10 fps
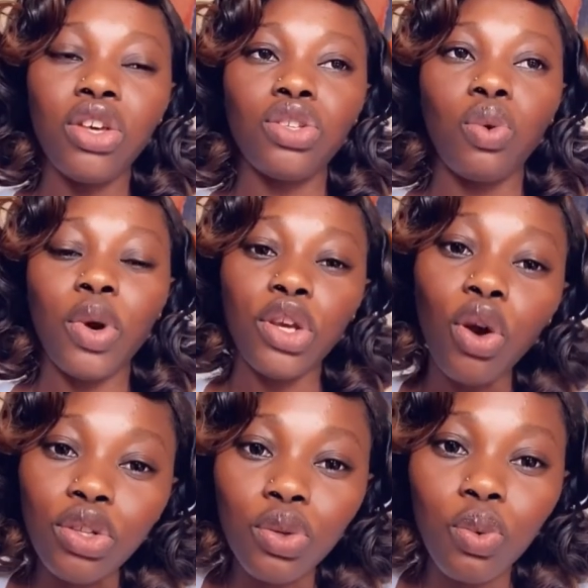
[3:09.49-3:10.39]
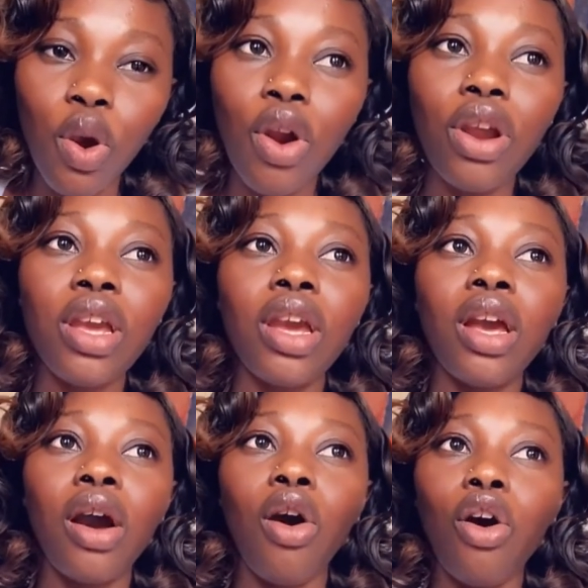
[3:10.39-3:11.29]
So when you go to work,
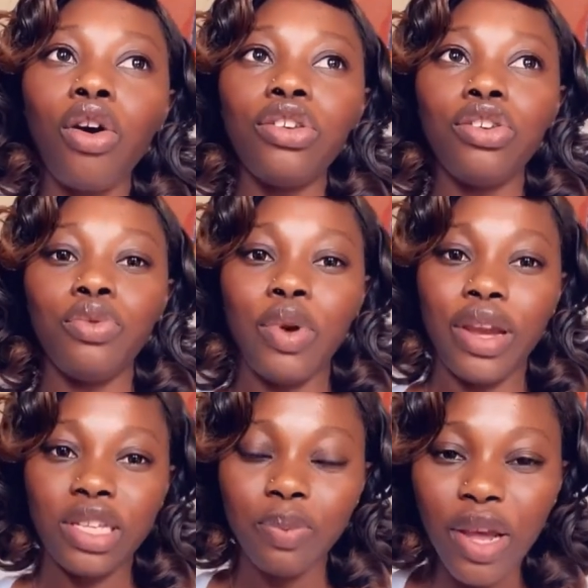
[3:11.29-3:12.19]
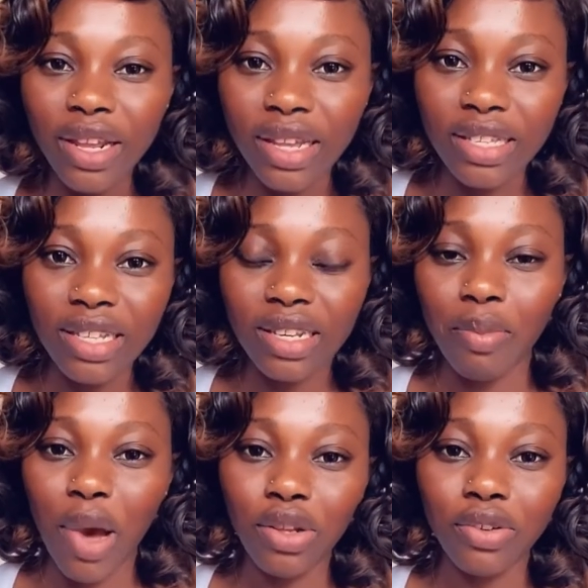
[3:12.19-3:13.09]
or you were spending a certain
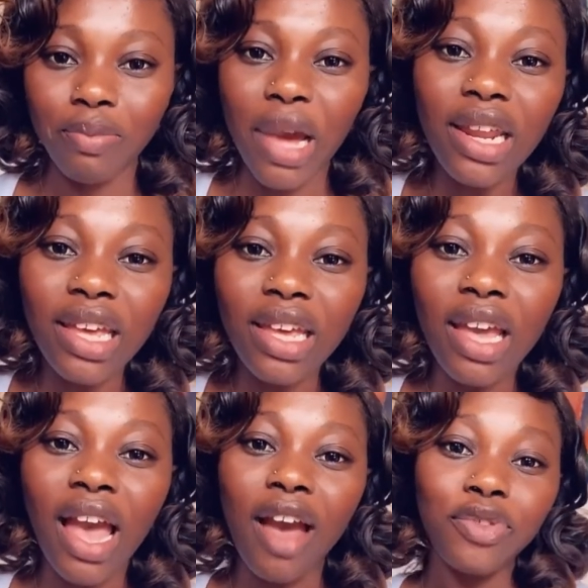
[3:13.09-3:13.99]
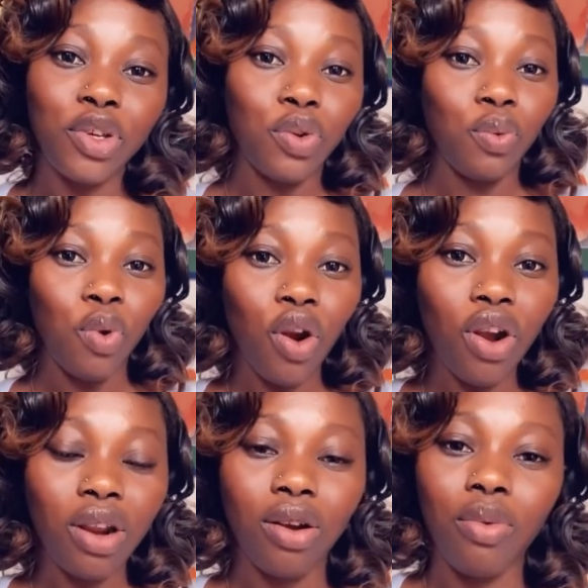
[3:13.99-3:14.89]
amount of money after your
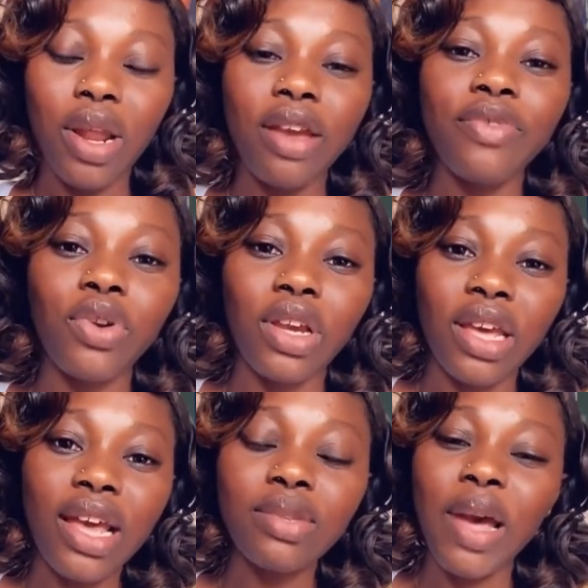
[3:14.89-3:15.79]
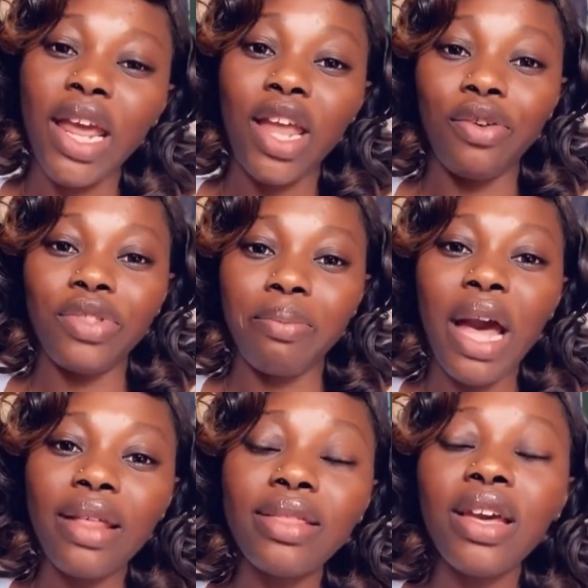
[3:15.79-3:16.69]
work or whatever it is, by the end of the
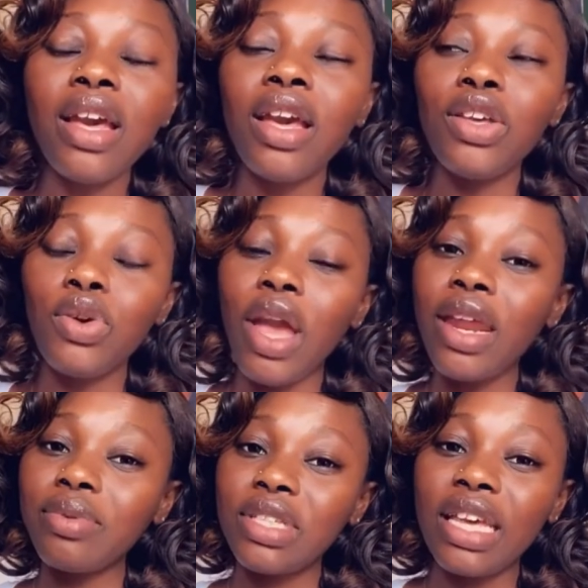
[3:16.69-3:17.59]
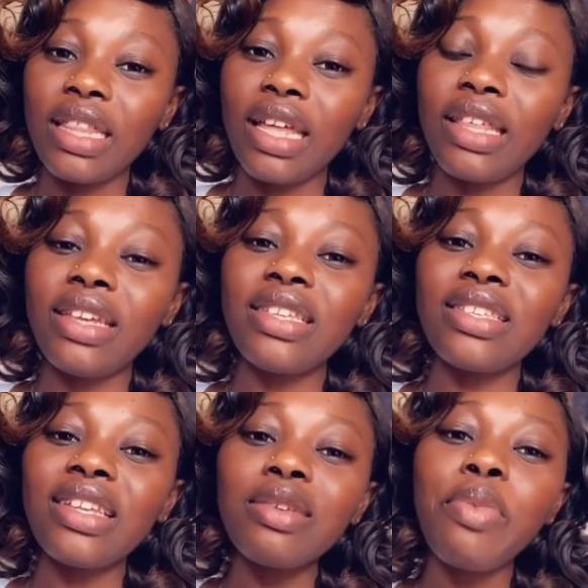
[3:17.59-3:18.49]
month, you end up seeing that there's a
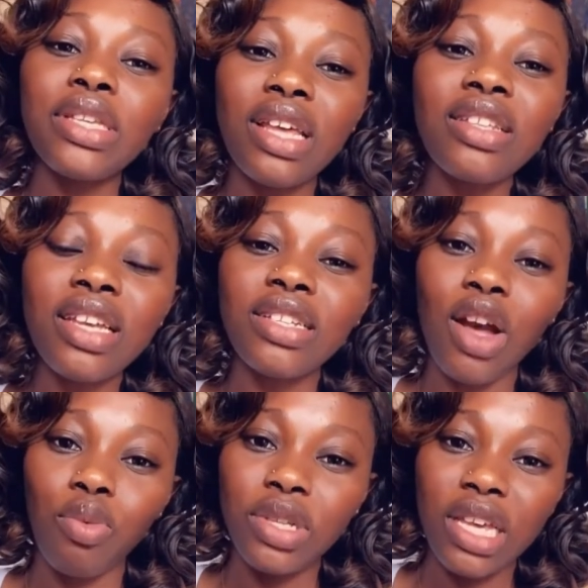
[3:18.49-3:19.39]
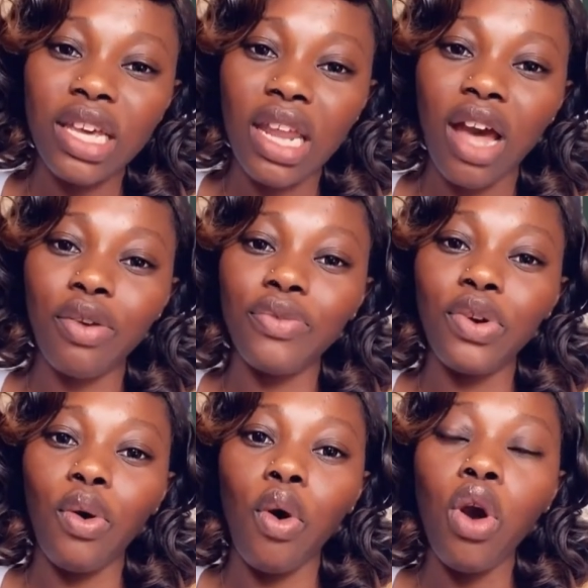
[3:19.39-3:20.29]
certain percentage that will be taken out of
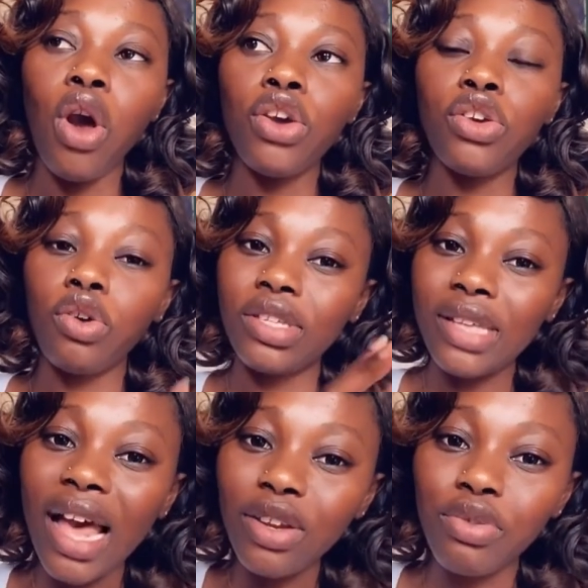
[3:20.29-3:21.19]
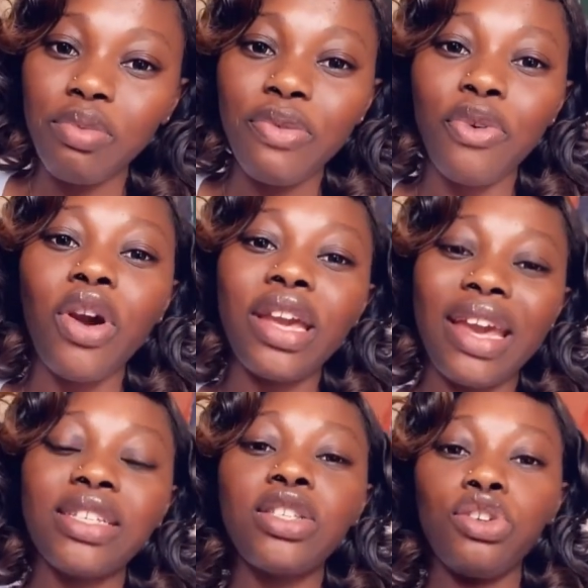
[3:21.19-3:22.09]
your salary before it
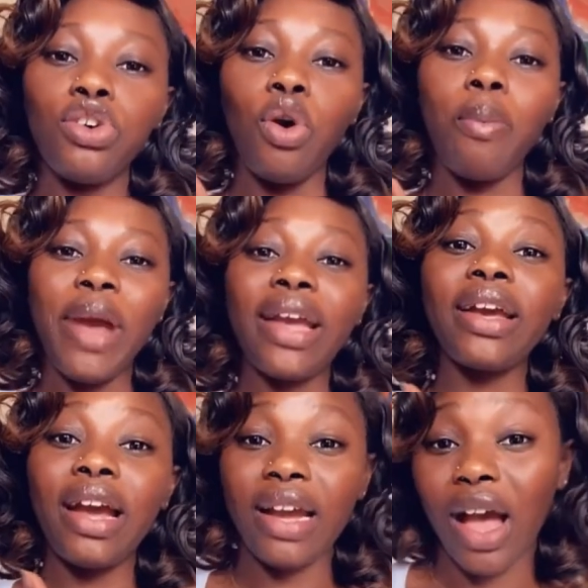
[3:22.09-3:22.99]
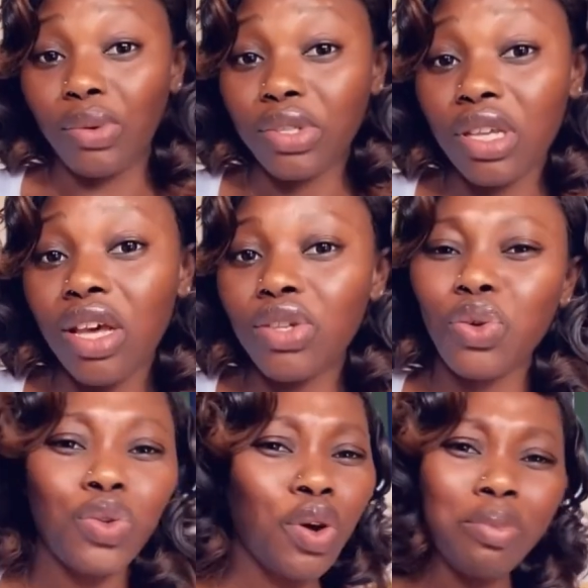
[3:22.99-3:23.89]
gets to your bank account.
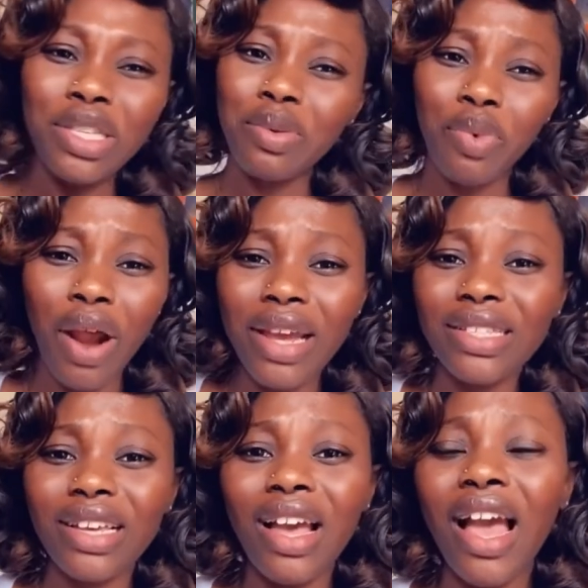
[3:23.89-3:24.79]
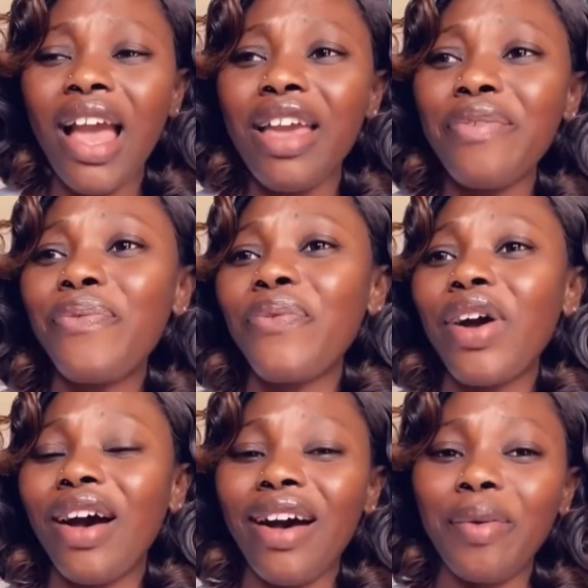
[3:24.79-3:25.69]
So don't be surprised if
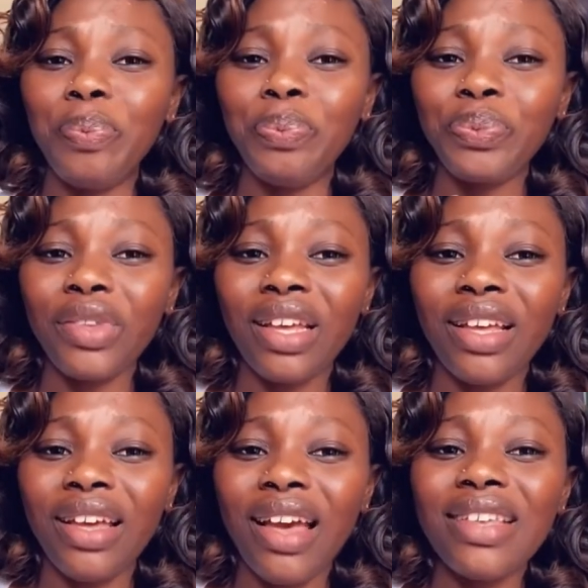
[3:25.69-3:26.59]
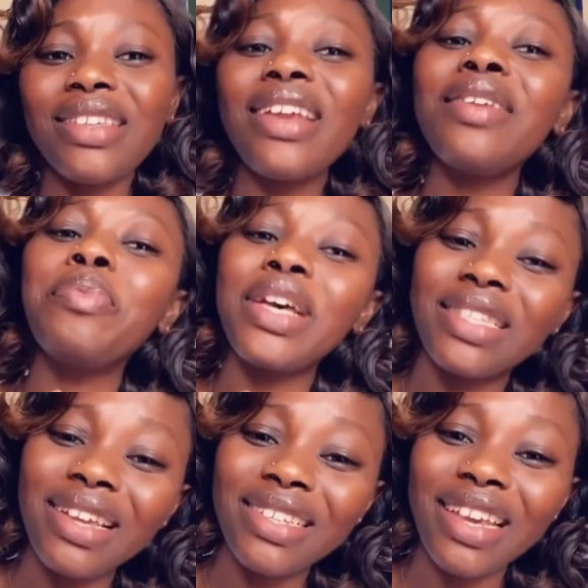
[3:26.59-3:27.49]
a certain
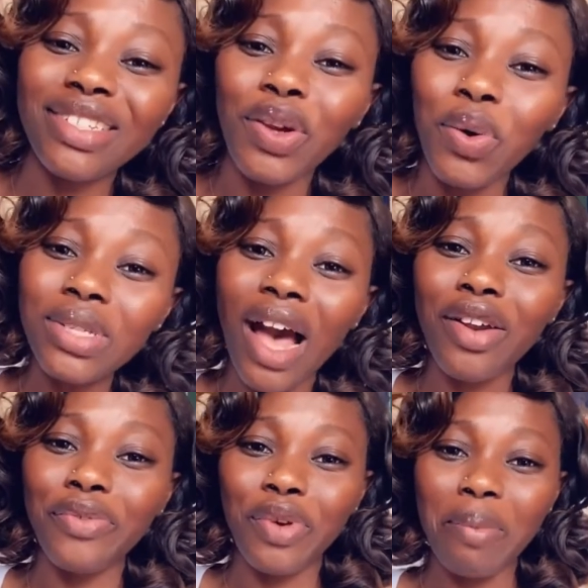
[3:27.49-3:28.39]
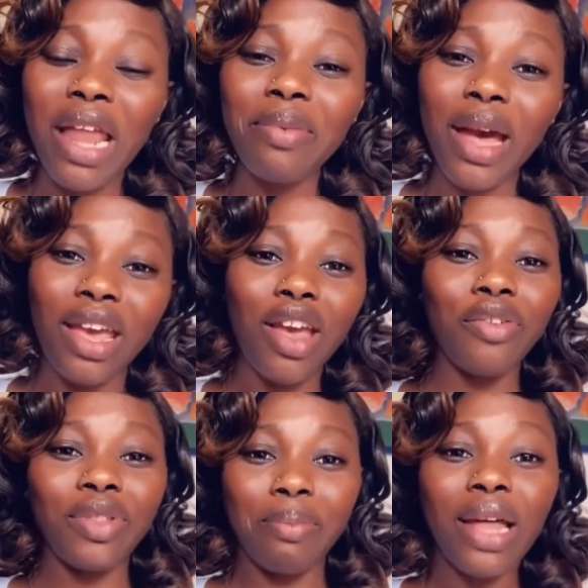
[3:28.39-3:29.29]
percentage goes out of your money by the end
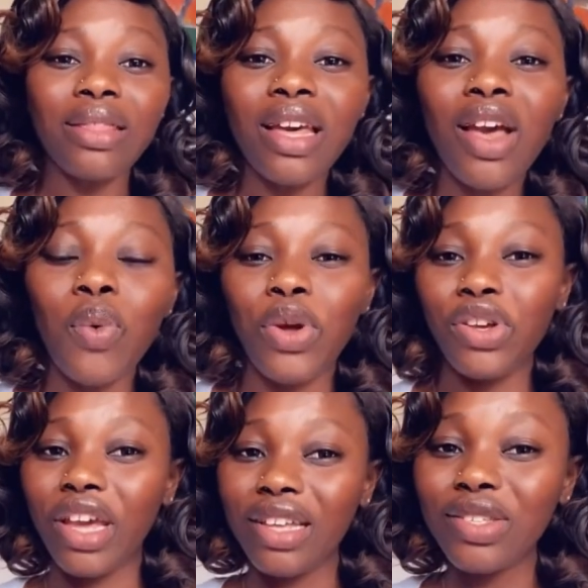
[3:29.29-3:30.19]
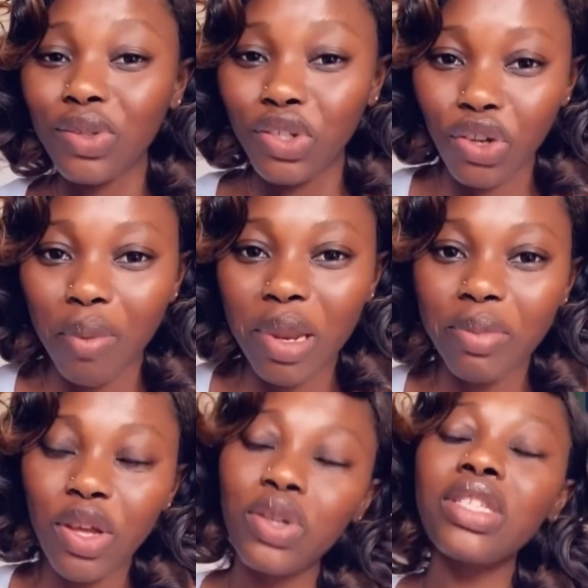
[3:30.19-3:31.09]
of the month when it gets to Germany,
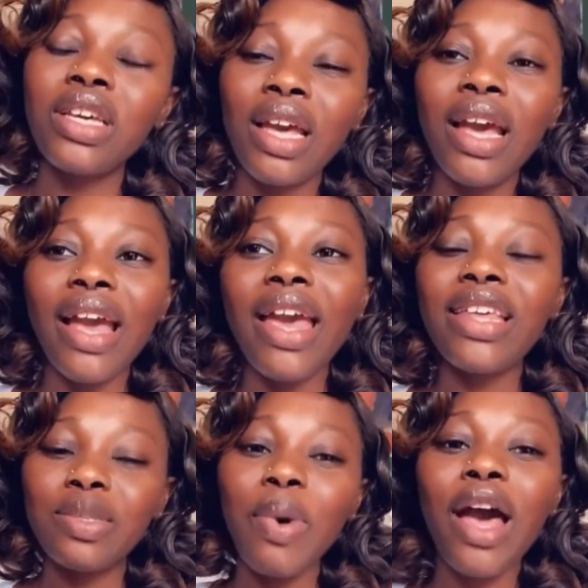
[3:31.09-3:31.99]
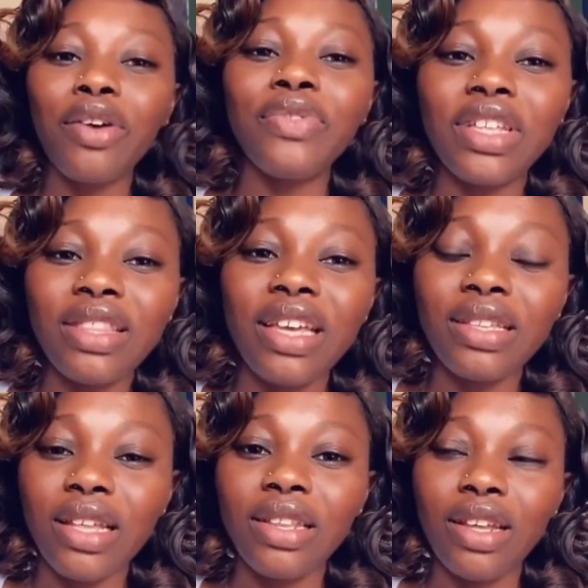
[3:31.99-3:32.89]
because it is part of the
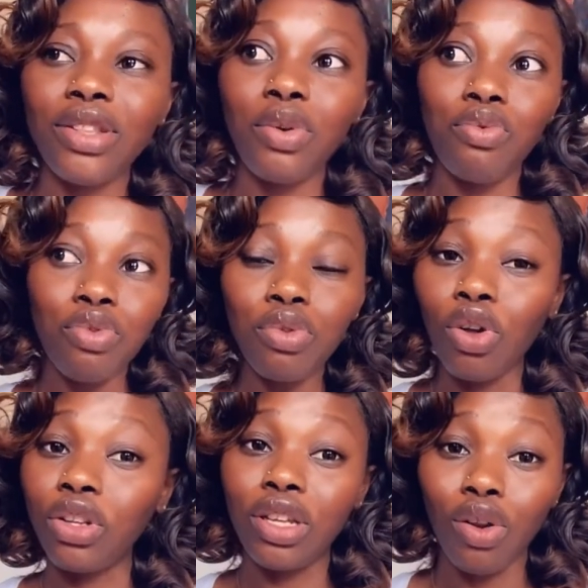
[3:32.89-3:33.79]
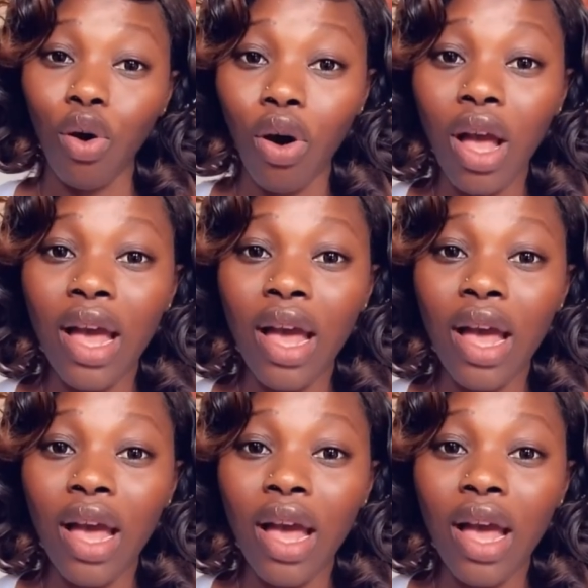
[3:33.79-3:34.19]
thing, the rule or the law,